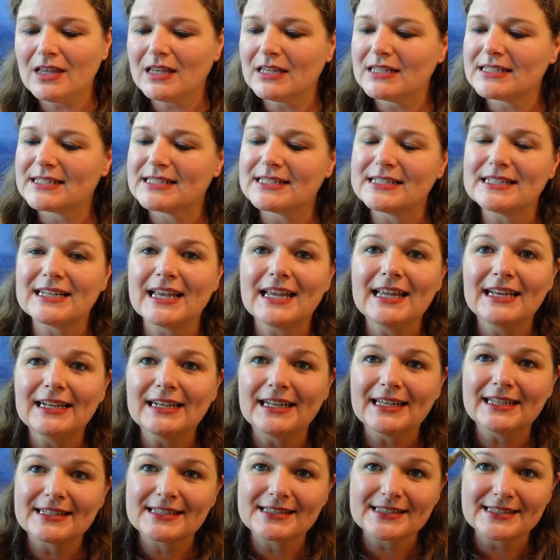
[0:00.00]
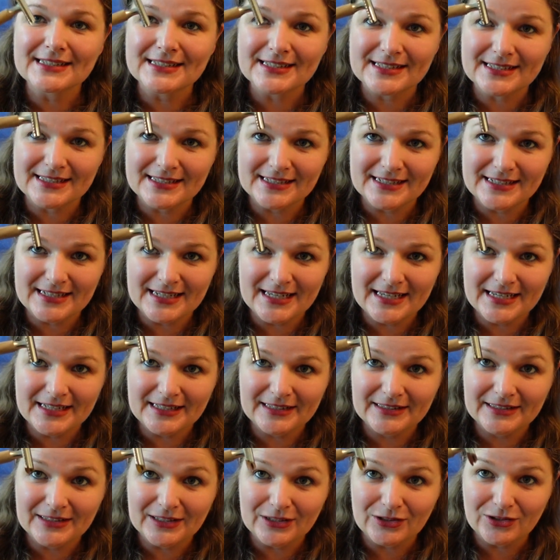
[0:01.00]
stainless
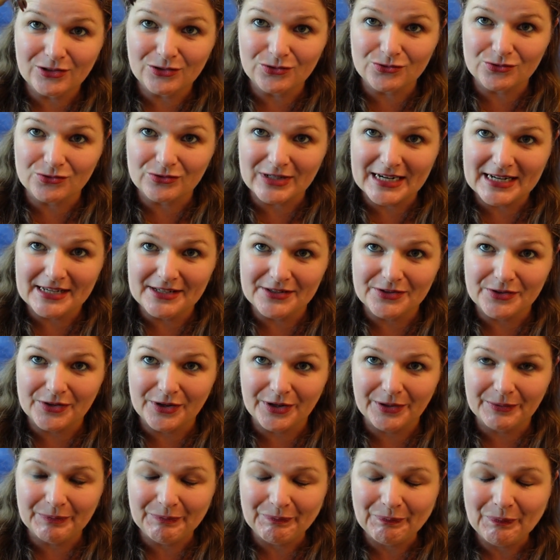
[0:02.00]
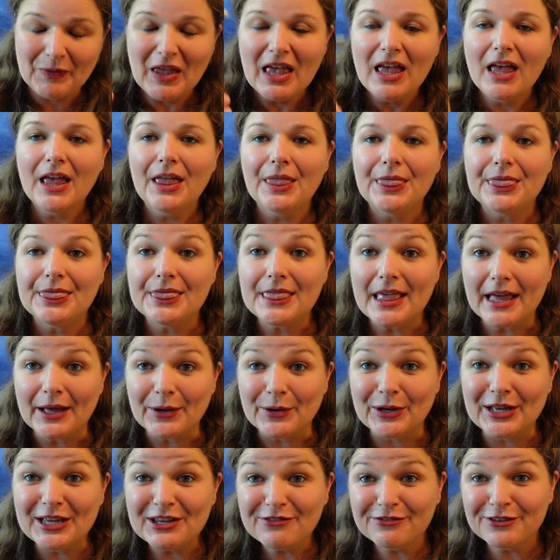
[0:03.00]
steel razor. Now,
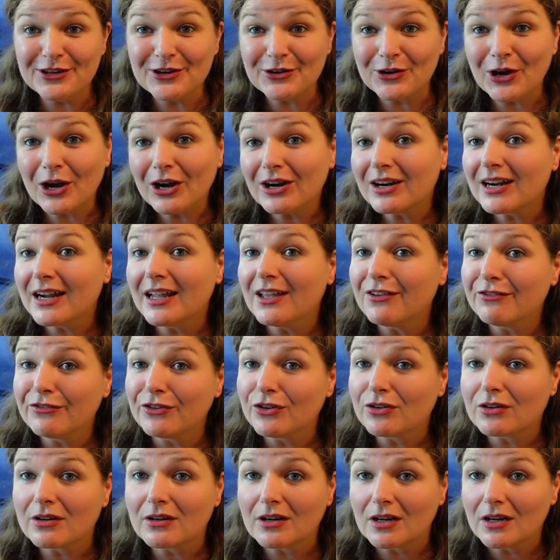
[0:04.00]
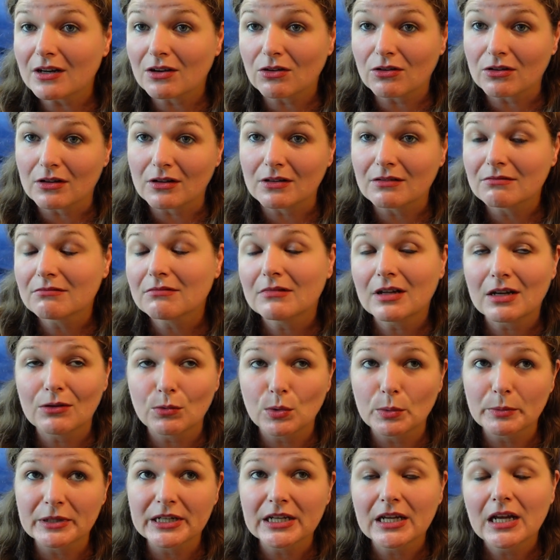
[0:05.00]
if you're a girl, a
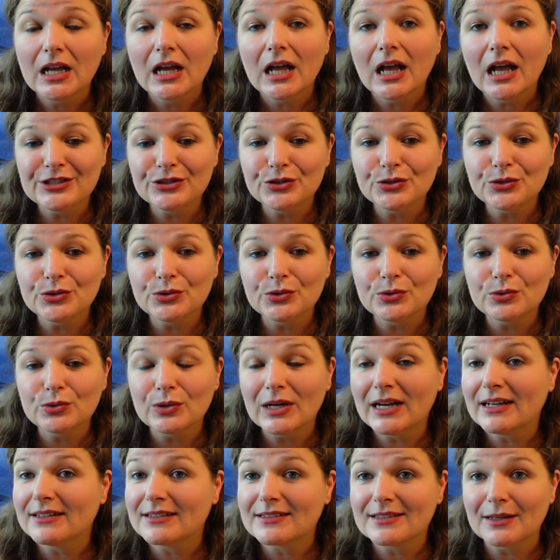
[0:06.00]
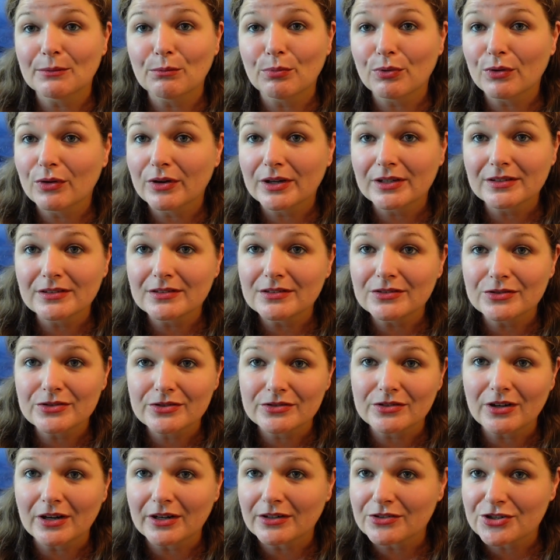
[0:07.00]
woman, you at some point you
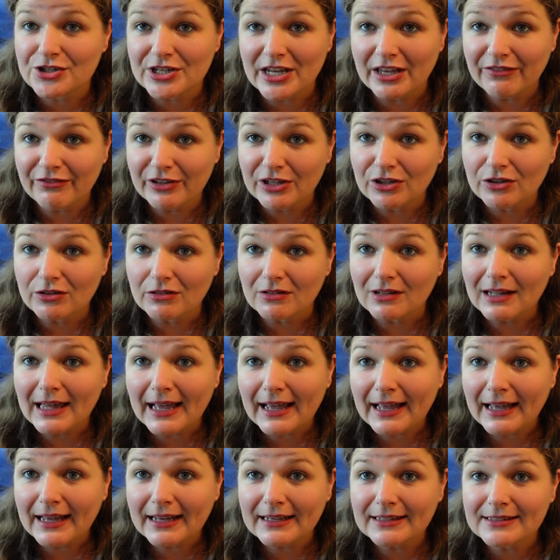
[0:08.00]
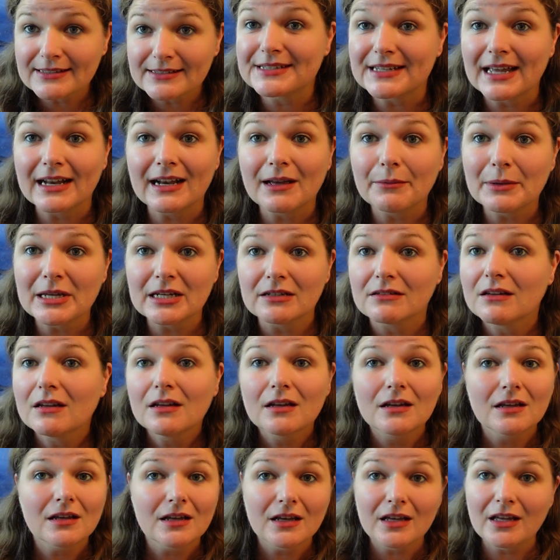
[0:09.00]
start shaving your legs, and I mean,
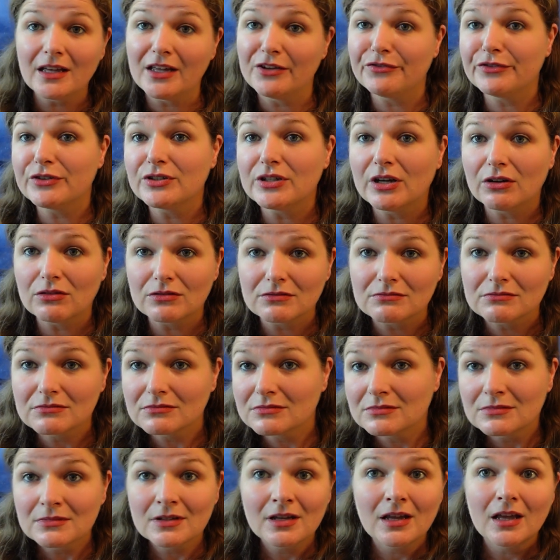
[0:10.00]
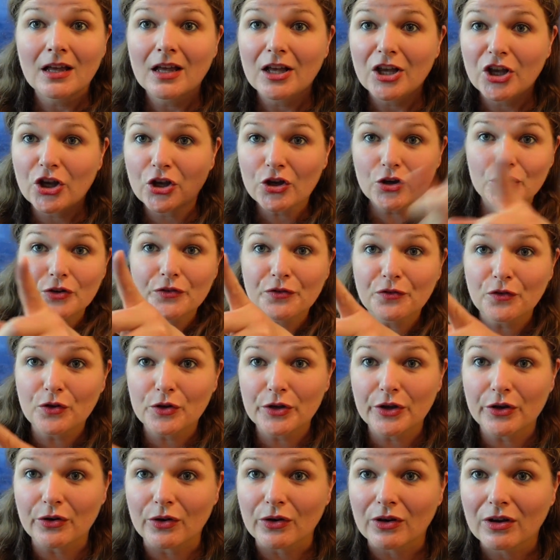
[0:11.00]
if you don't, good for
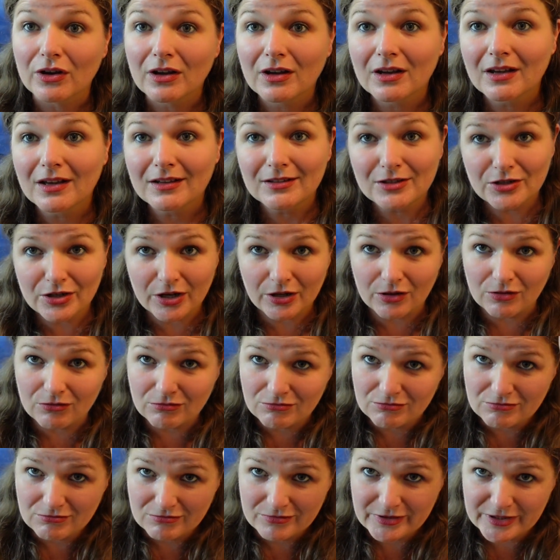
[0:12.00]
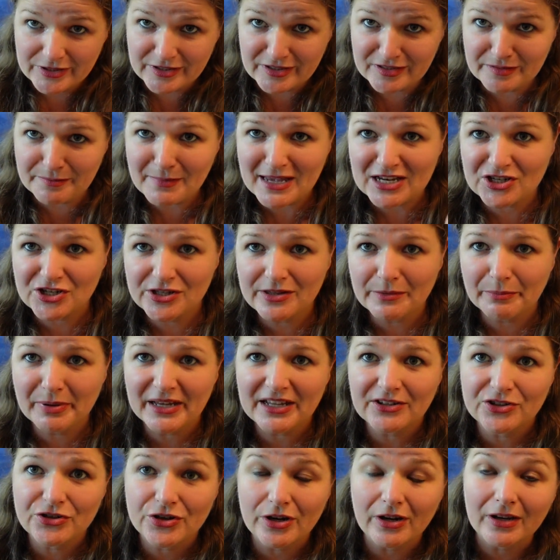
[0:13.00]
you, you know, smash the
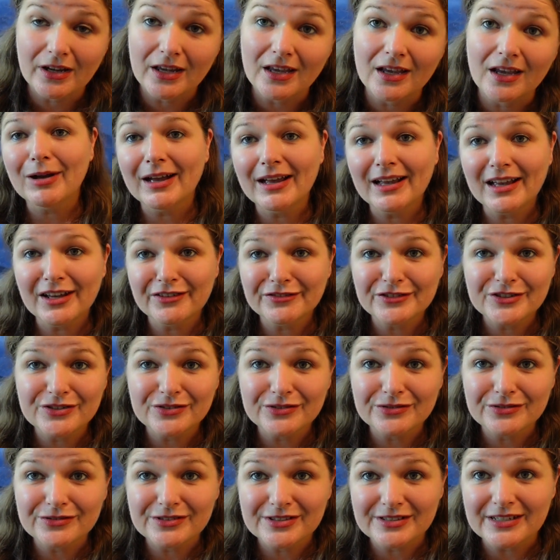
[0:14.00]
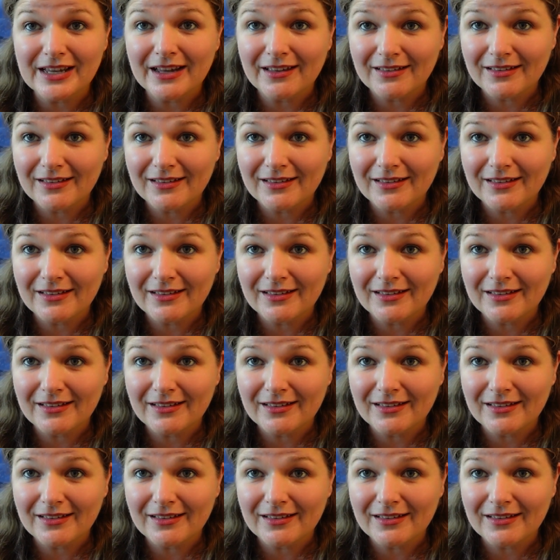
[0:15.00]
patriarchy. I have to say